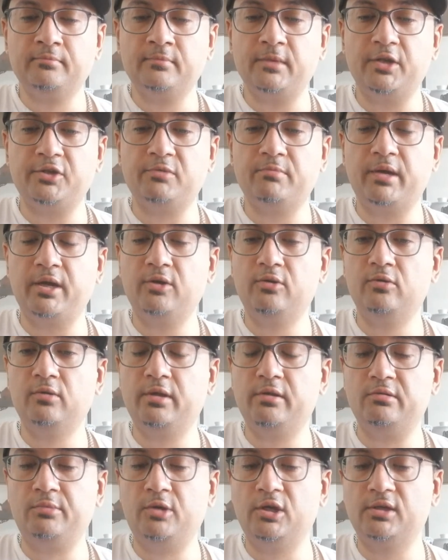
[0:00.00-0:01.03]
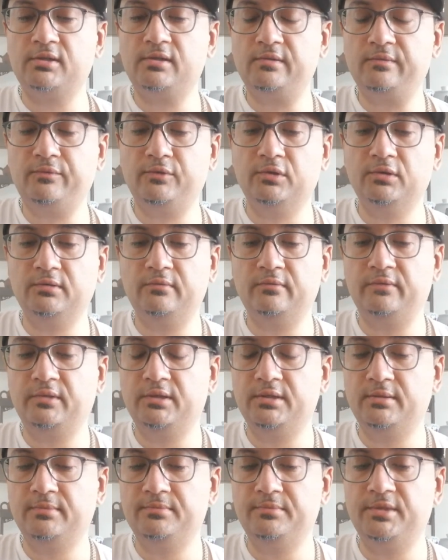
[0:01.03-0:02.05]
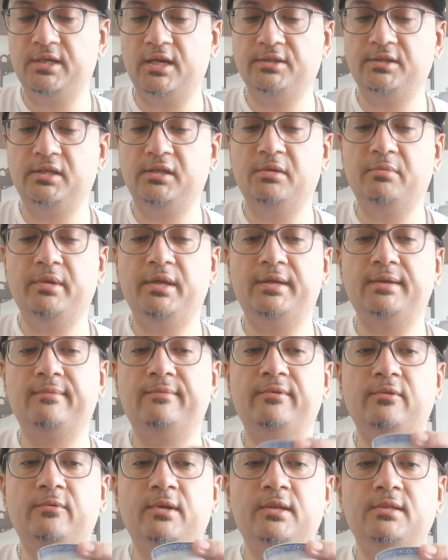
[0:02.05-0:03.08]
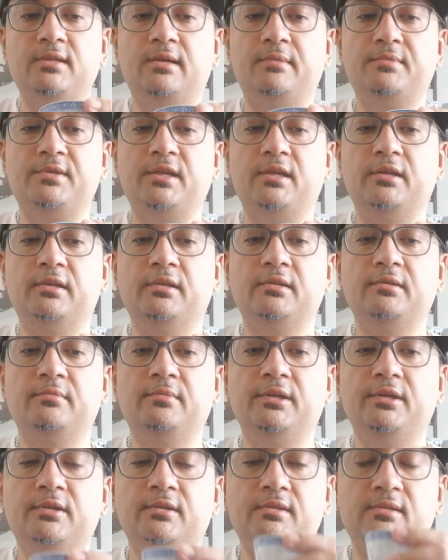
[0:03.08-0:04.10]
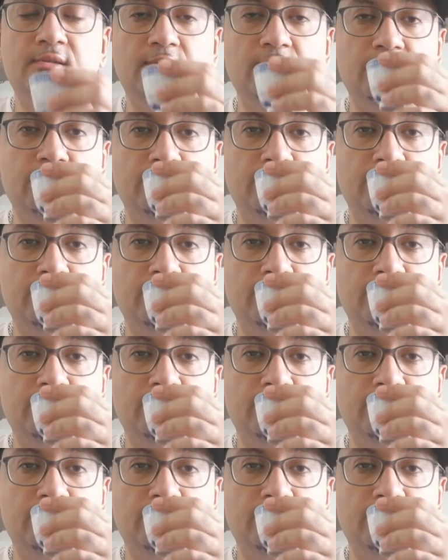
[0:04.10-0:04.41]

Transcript: I should buy a whole other box full of JiaJi to make up for the ones that I'm selling, because